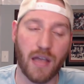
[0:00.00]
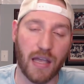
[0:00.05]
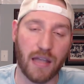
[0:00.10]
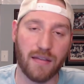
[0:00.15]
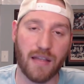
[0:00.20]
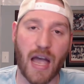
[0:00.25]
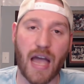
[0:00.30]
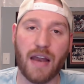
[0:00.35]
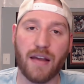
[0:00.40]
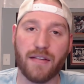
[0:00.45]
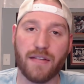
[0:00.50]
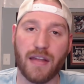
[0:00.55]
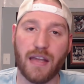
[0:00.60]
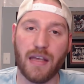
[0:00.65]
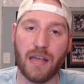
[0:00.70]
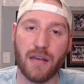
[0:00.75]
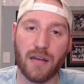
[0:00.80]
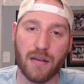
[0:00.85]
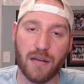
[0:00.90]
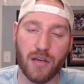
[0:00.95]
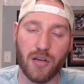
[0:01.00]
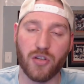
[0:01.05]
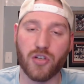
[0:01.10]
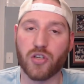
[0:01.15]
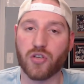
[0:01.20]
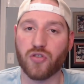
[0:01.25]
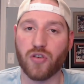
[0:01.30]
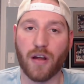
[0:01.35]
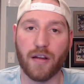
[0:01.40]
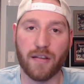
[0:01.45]
in Dynasty, you
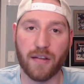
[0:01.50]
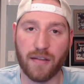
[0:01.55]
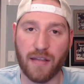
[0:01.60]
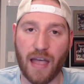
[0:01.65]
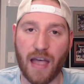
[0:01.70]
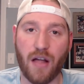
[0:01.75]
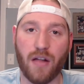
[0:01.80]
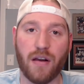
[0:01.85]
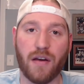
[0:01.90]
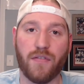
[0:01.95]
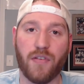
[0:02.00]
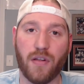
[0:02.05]
just trust the talent.